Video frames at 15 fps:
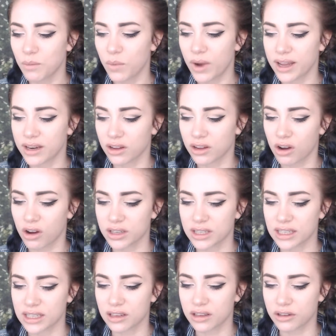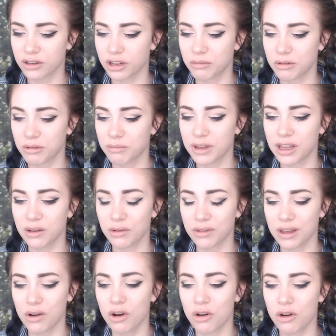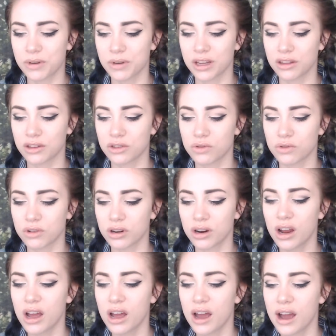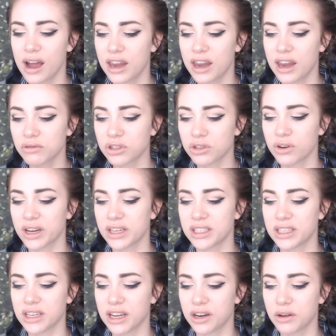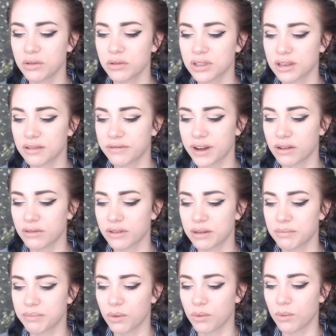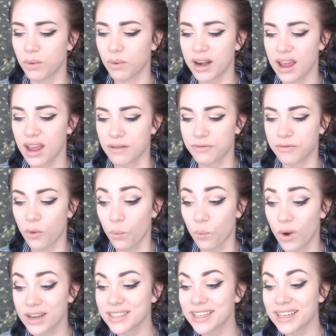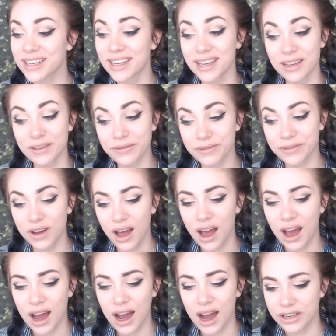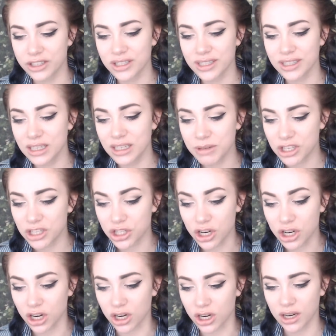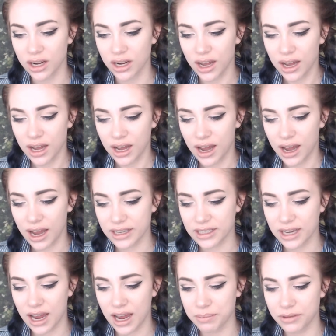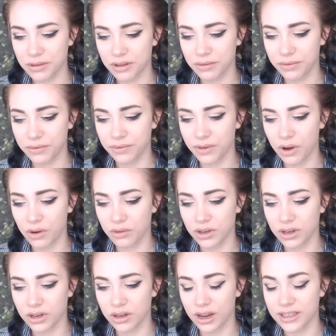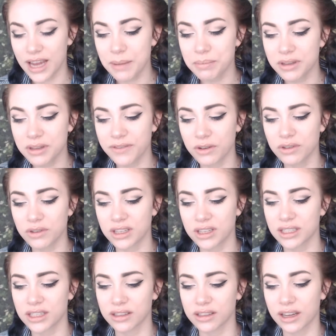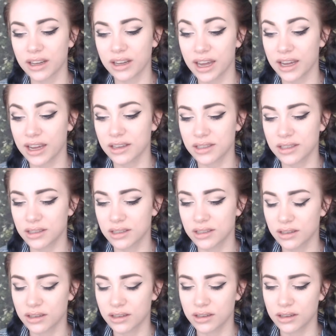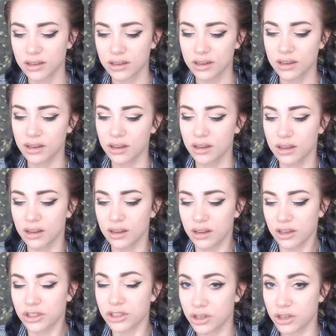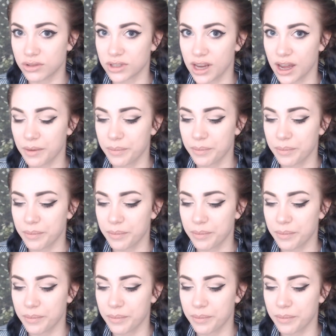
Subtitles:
way to contact another human being without opening the door. I know it's crazy, I know it's unfounded, but what if? What if? I just need to be sure. I taped the phone to the ceiling in case. Tuesday.